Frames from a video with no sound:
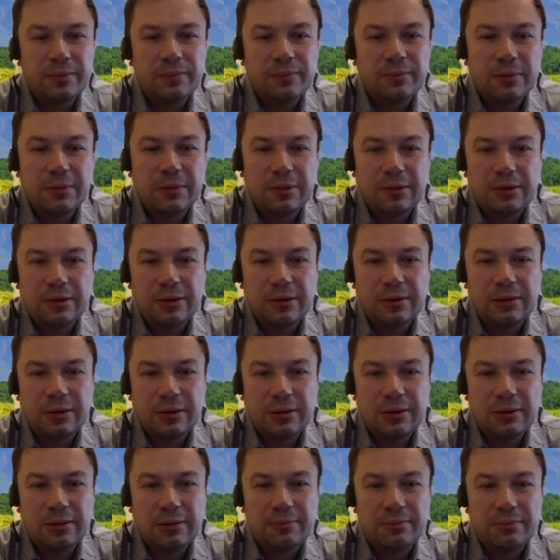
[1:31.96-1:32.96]
and
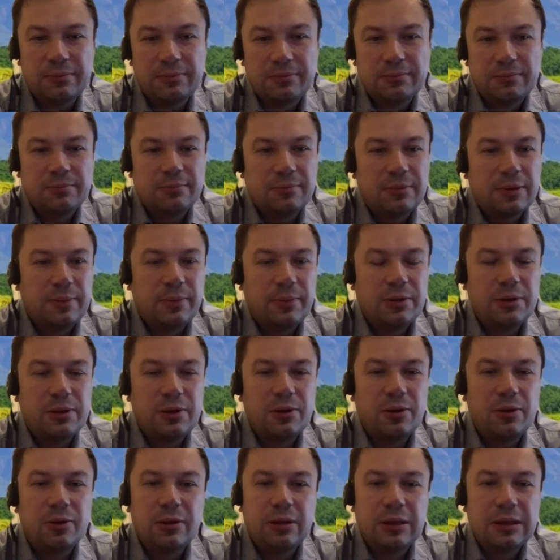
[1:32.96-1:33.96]

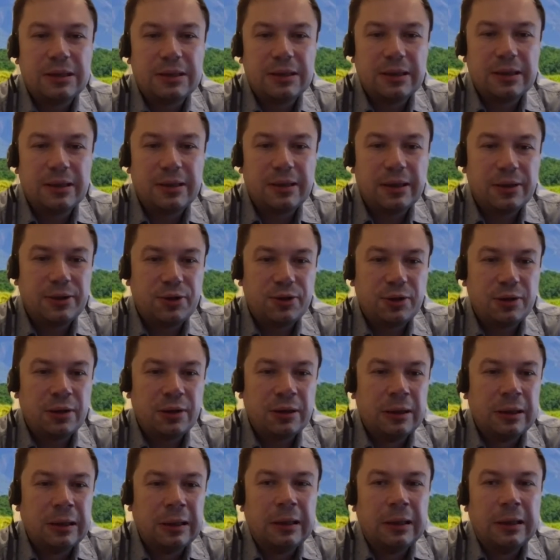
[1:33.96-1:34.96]

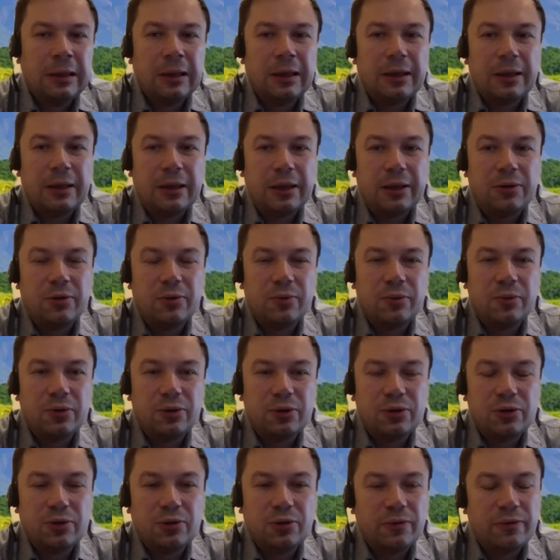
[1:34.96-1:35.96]
operates
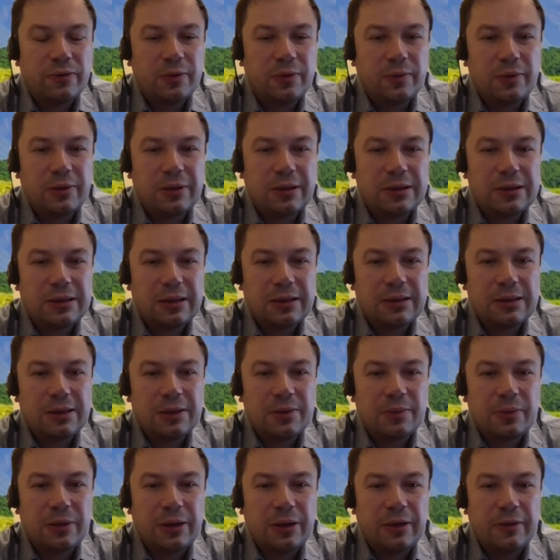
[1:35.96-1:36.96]
under
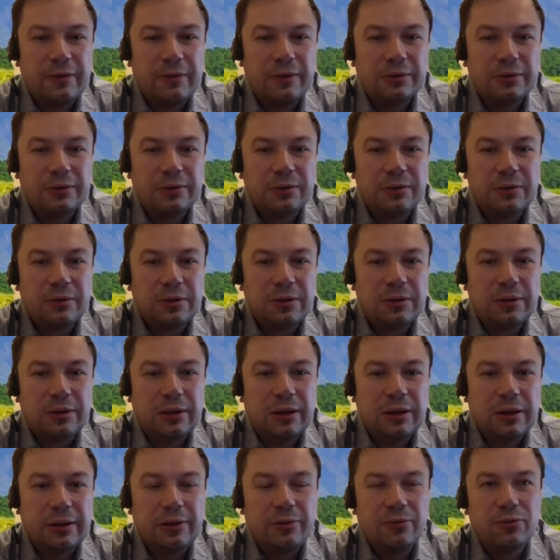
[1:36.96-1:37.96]
scenarios and according to the
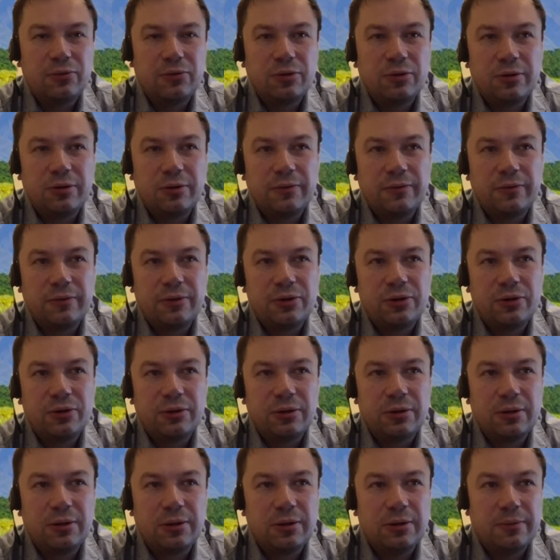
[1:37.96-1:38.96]
rules.
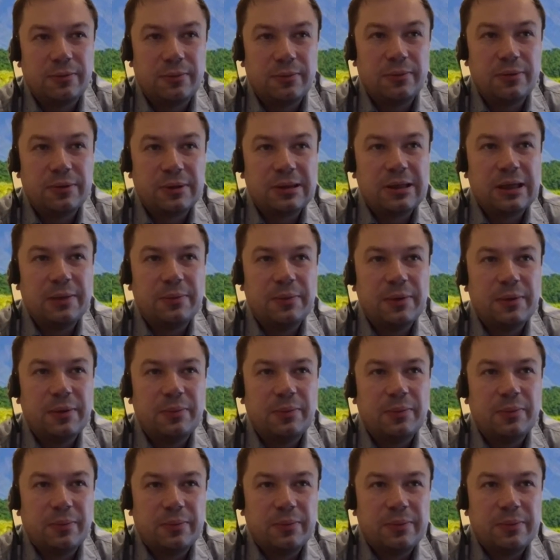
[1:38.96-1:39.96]
I
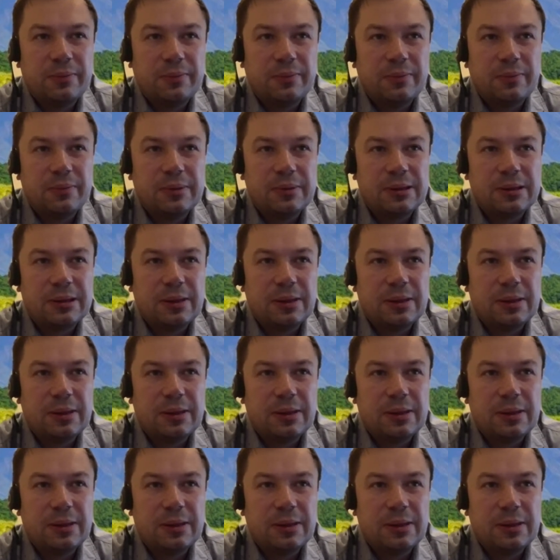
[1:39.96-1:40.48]
believe that